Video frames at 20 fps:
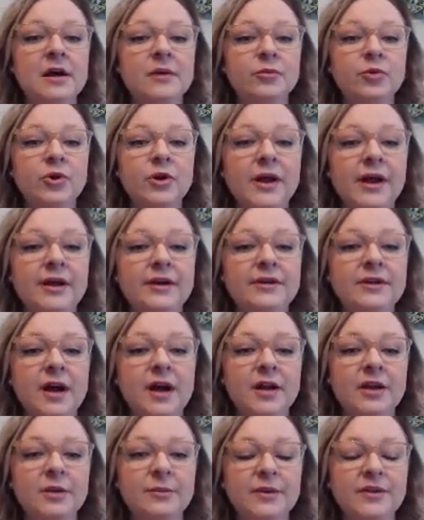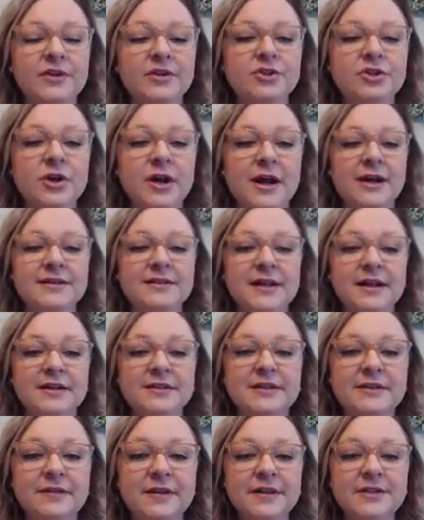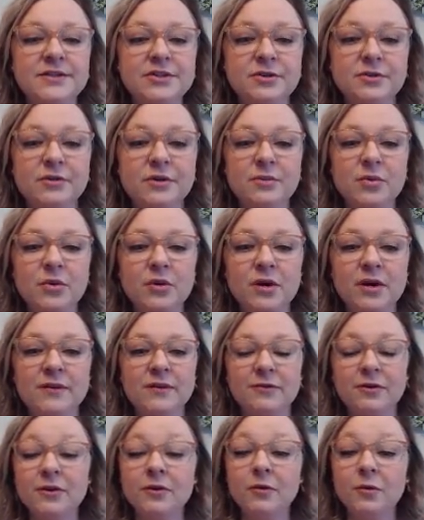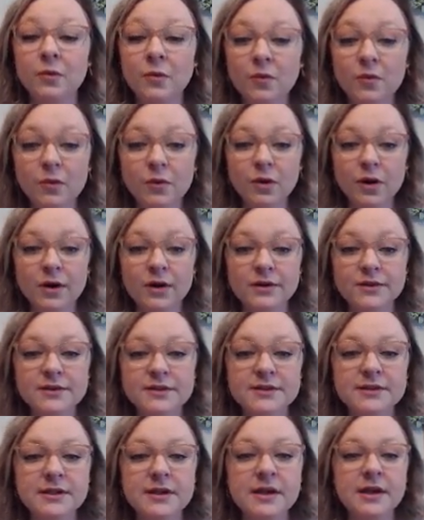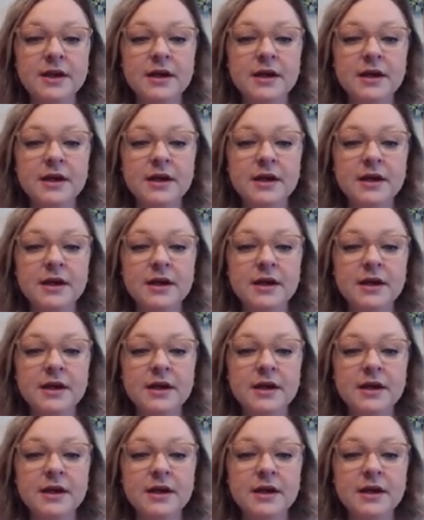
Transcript: create a document that tracks activities to report for awards.